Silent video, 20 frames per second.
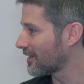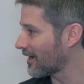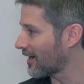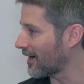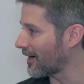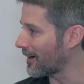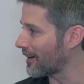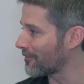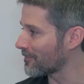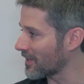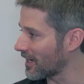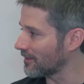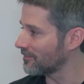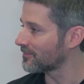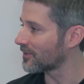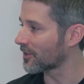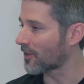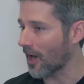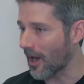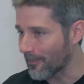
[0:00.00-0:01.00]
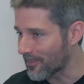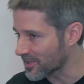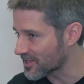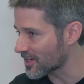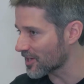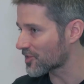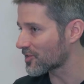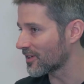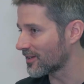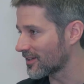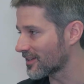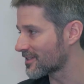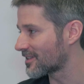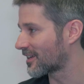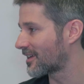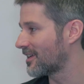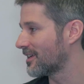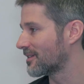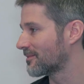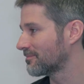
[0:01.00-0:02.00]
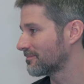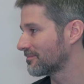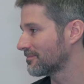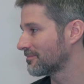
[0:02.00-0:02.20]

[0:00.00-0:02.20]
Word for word: Um, yeah, the composition is the key.